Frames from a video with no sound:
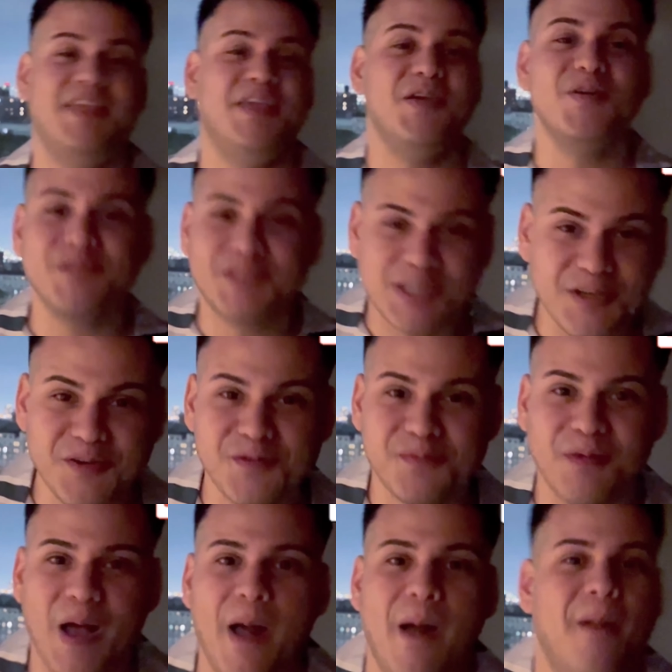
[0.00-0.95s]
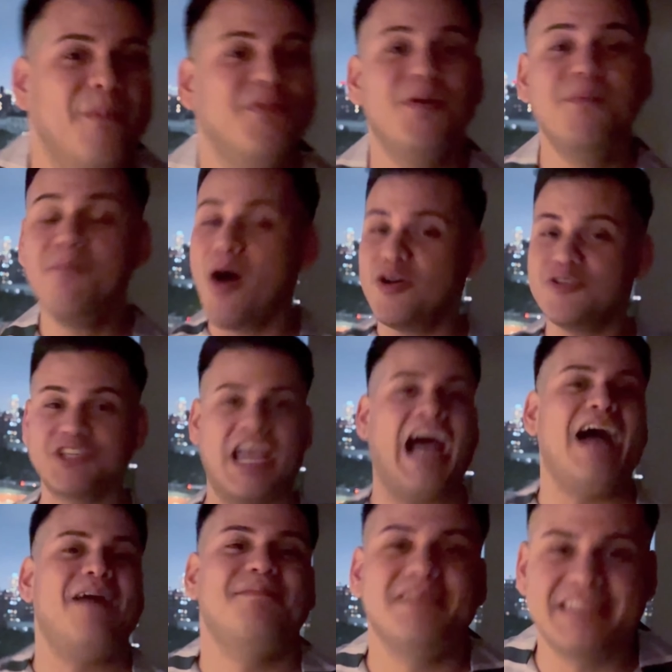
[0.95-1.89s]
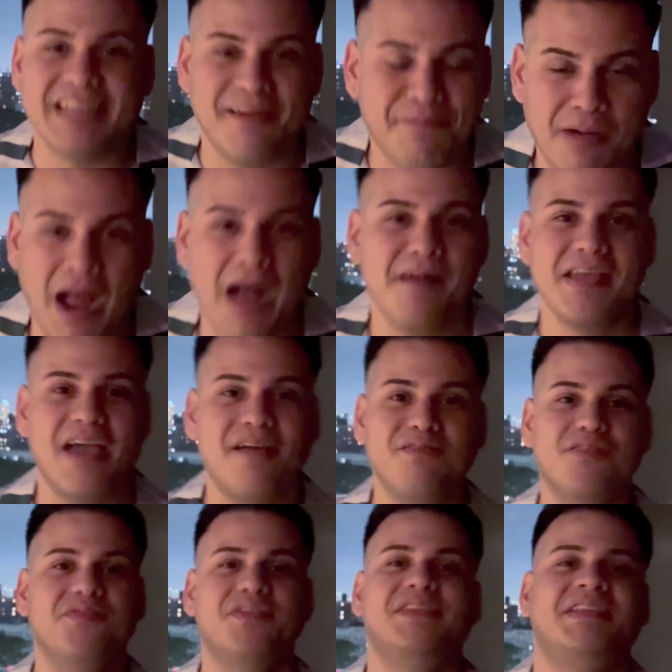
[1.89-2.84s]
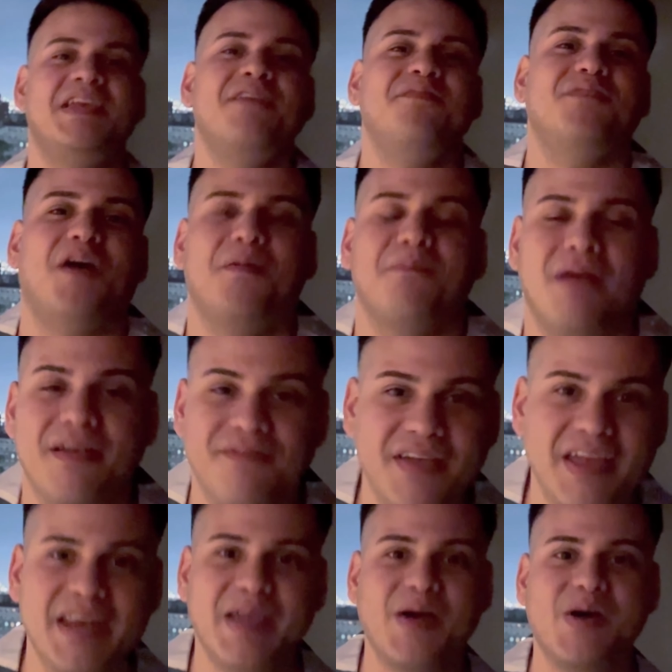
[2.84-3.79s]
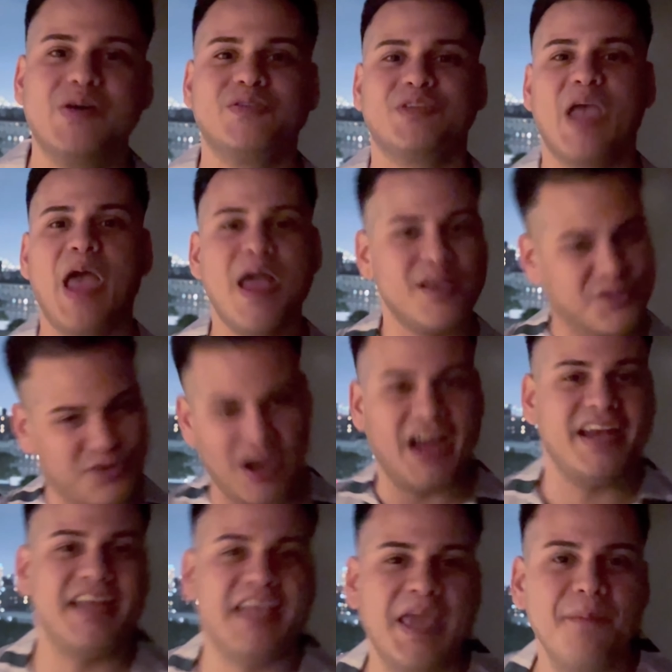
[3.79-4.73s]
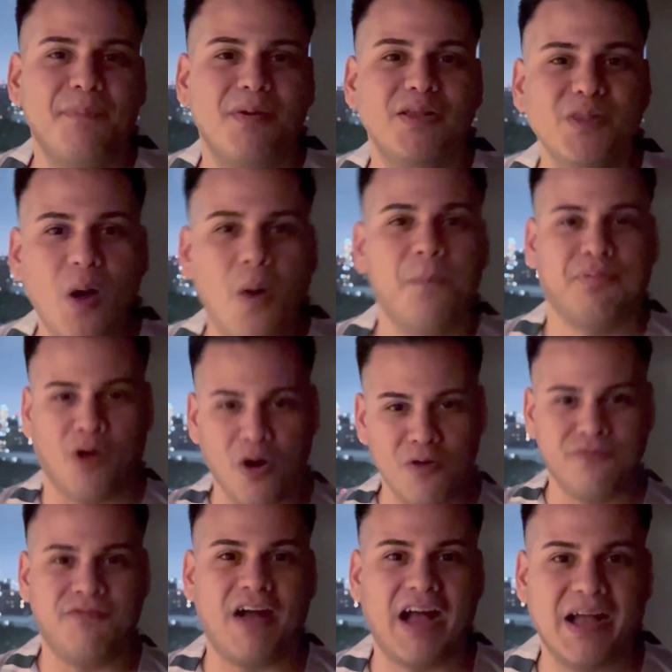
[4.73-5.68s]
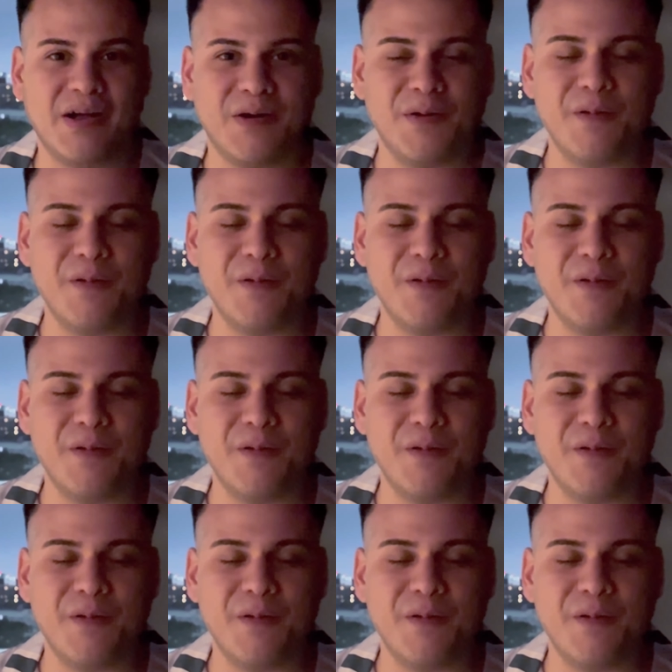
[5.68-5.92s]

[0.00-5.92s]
YouTube. The most comments I probably ever received on my videos. Trying to keep a low profile.